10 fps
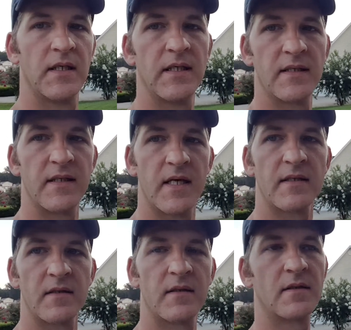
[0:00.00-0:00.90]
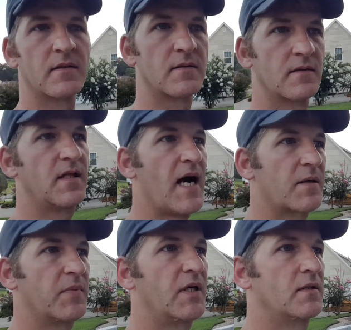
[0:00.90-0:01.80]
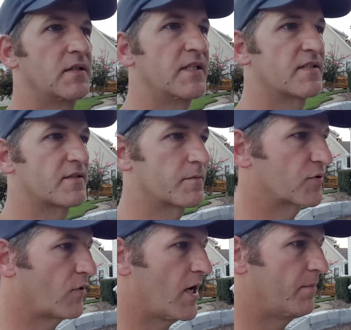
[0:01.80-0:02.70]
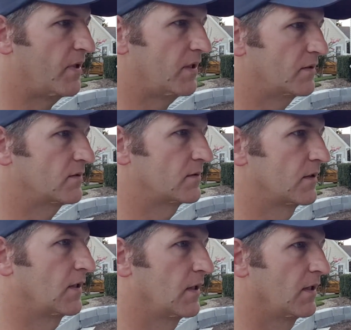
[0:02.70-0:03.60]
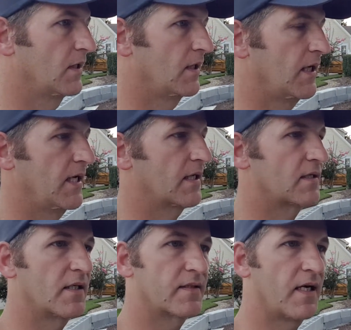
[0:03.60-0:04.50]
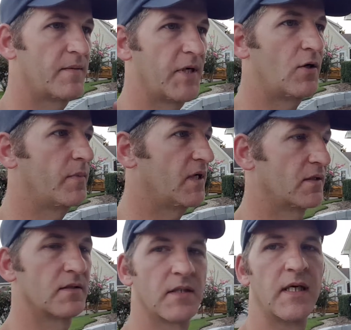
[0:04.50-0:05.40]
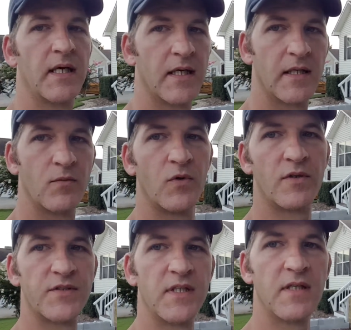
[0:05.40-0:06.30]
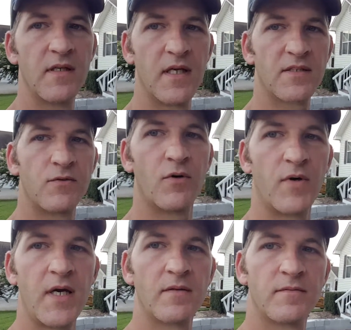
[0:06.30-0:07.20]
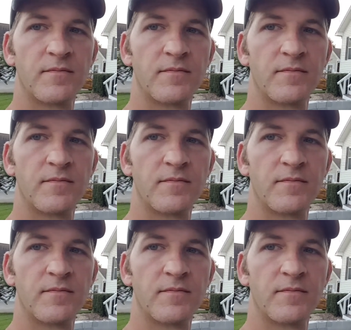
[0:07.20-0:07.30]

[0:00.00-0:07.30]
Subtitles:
hit that like button, hit the subscribe button, and click that bell button, and we'll see you the next go around.